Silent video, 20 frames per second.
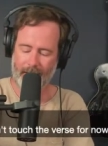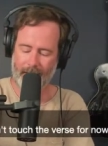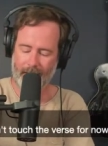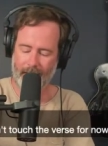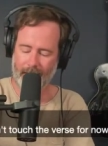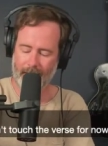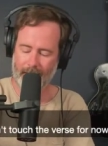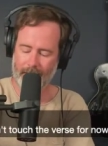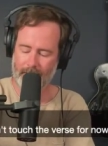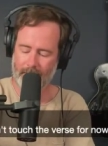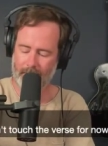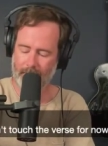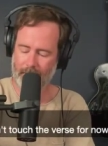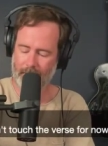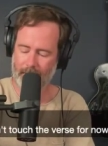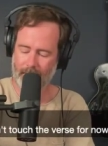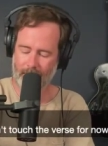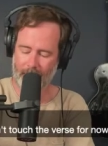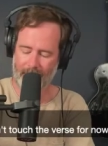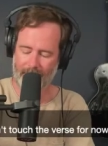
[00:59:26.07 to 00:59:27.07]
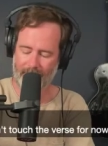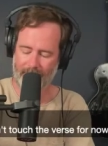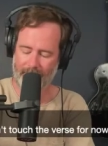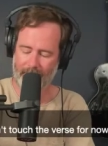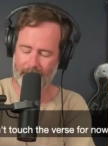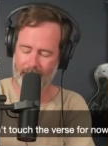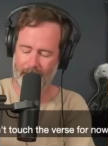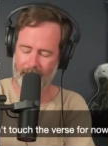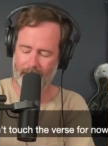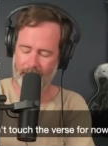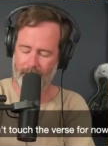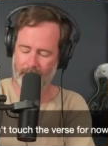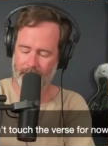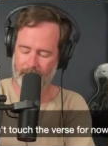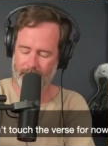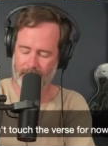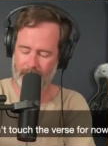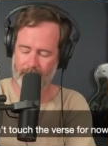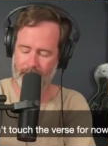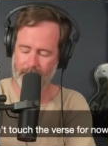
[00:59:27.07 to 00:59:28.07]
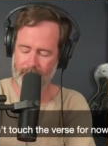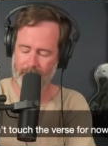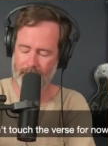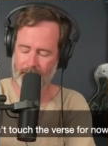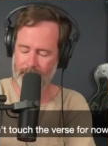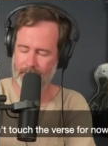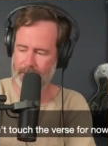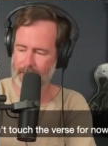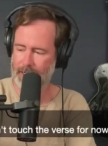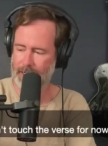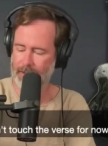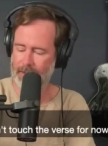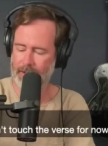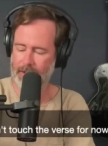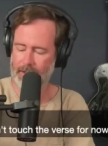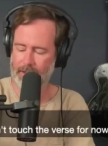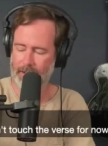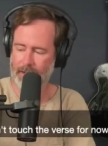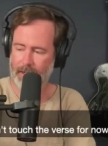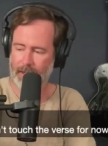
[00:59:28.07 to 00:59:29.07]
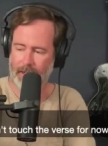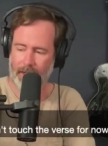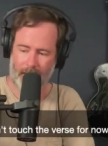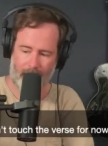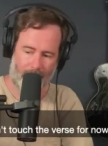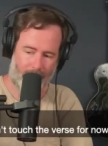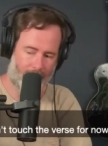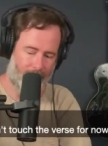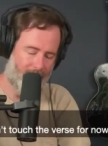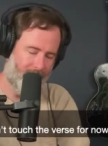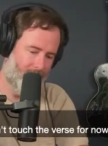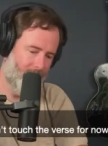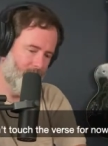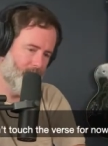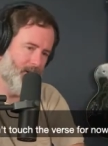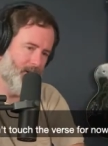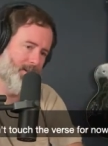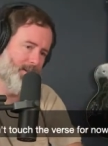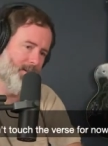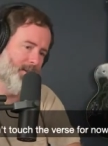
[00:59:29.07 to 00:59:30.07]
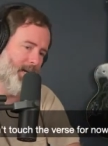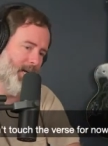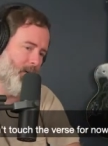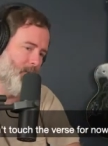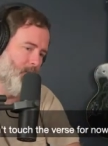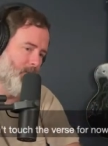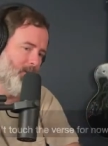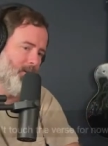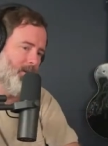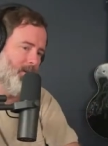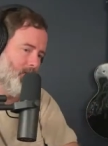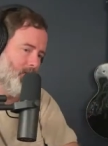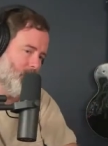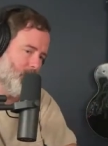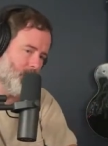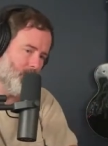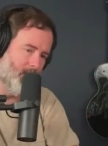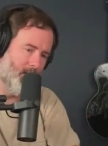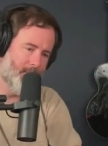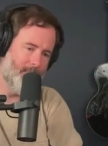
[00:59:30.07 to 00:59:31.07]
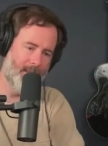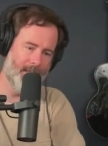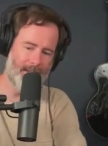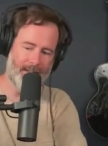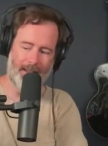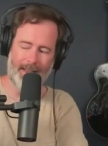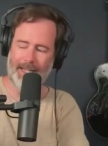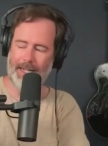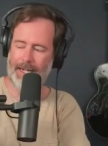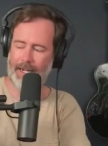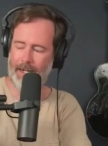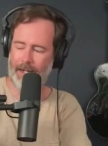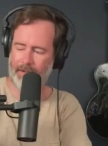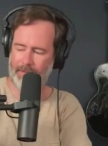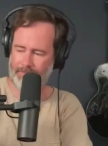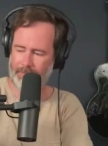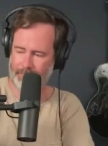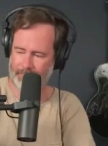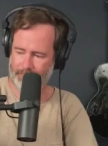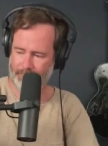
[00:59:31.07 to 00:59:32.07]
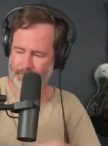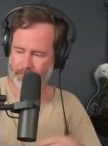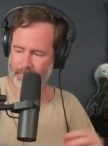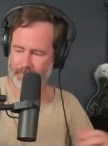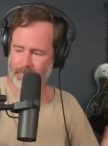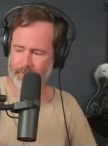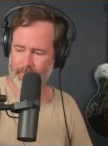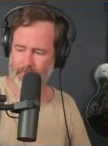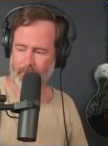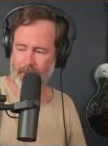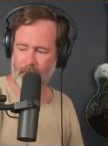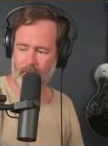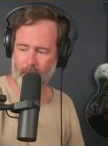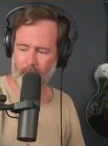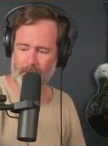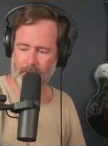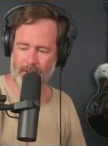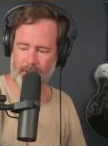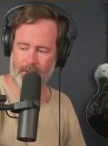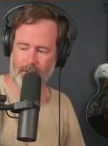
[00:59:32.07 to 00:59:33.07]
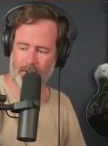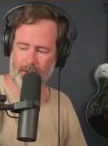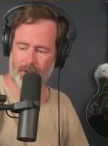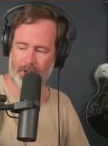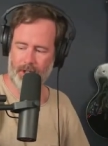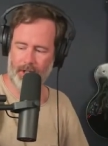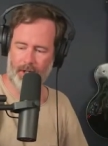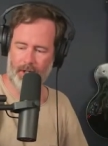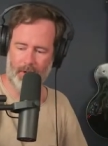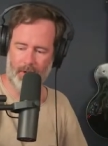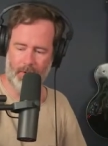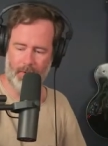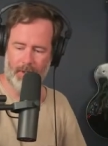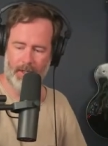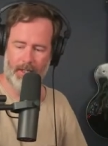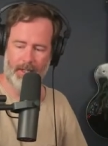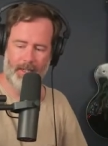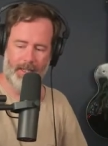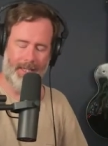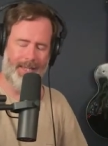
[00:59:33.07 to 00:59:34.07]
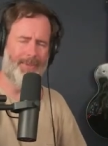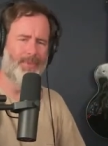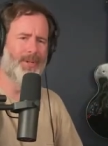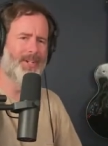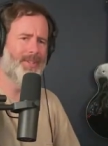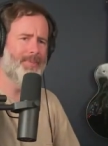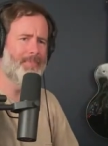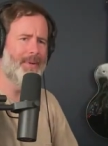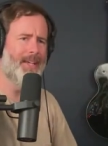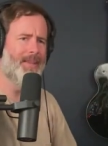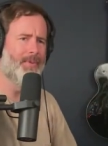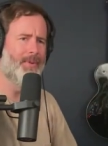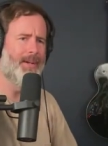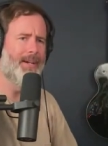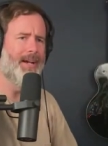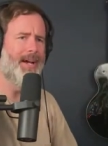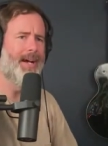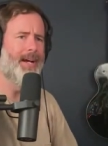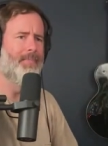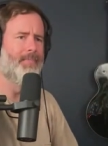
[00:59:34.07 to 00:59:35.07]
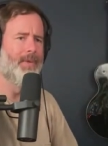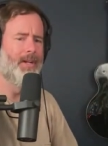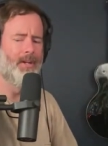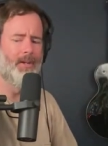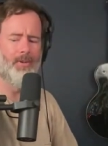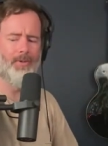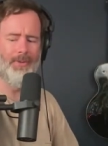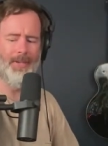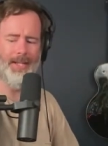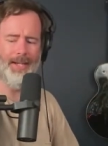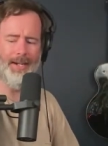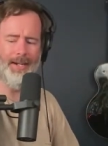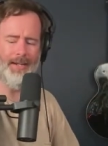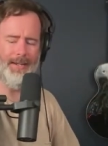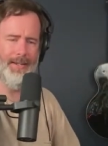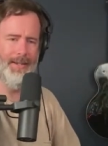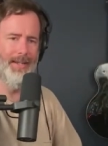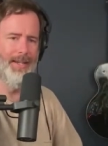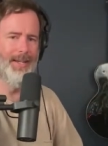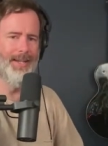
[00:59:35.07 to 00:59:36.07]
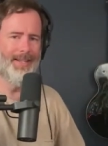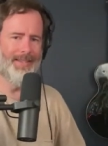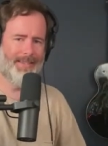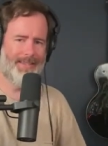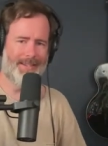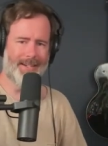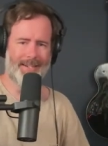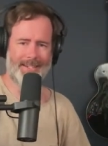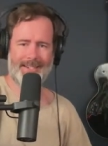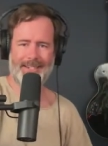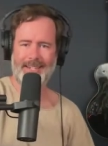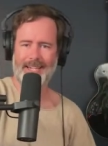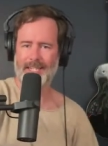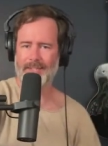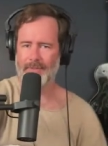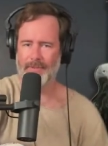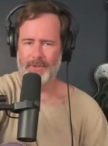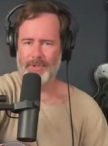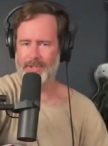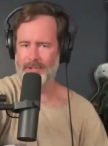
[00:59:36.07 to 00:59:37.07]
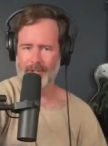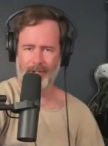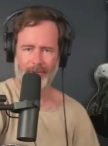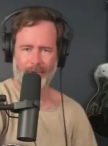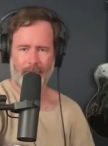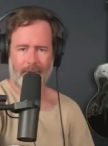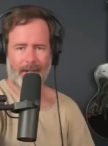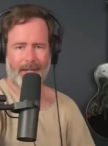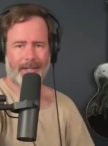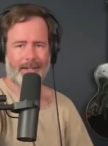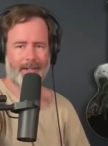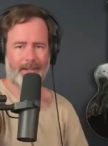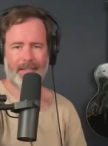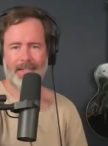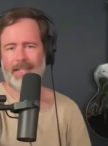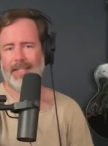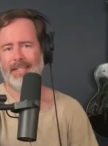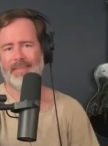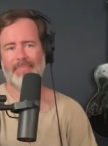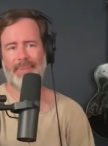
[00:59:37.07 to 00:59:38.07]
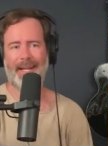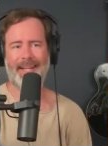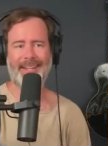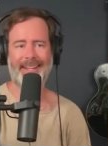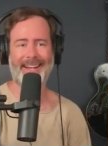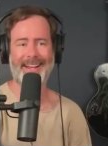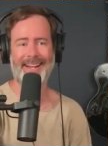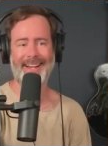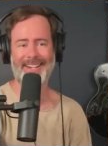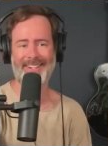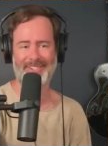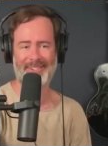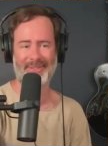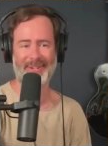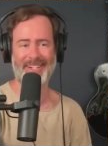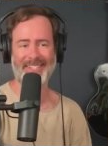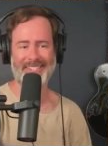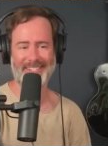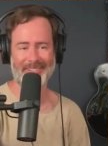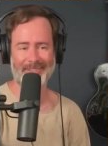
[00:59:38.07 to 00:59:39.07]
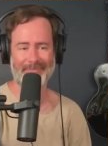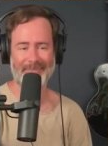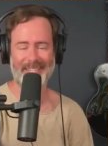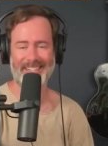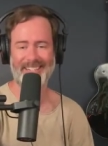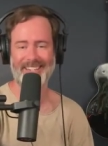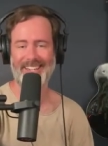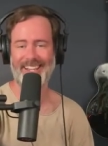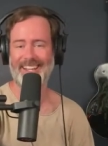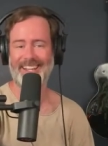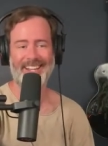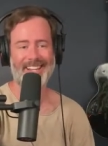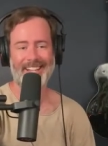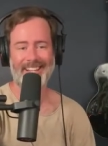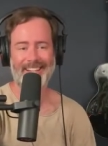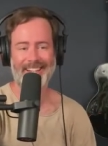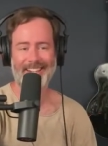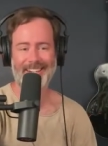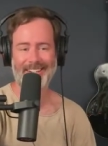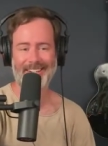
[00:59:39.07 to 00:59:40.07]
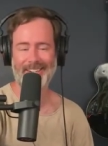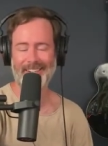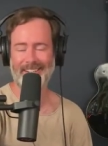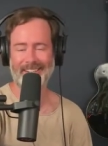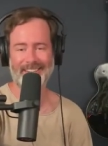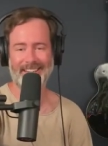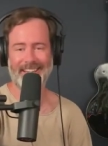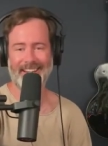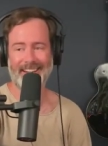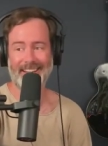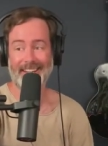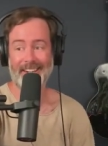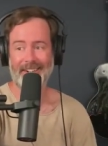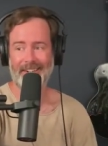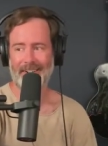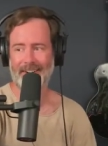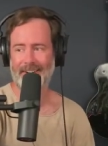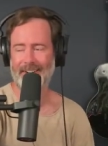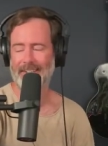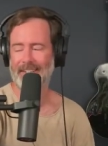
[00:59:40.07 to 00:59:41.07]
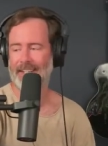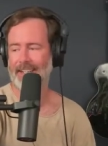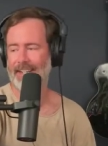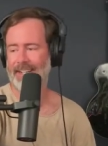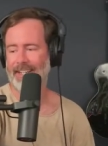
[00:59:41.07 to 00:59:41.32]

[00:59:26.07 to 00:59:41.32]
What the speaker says: And to all of my fellow songwriters out there, the main reason that I wanted to stream this live was to show, in which, by the way, I'm no, like, successful songwriter by any stretch of the mean, at all.